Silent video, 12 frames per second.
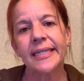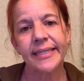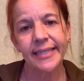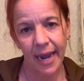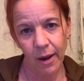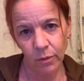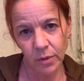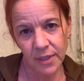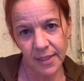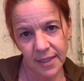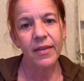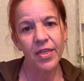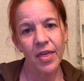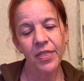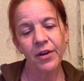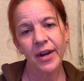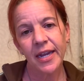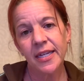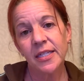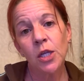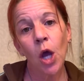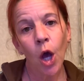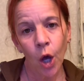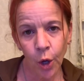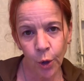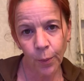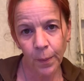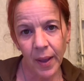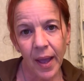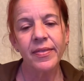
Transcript: doubt than there is hope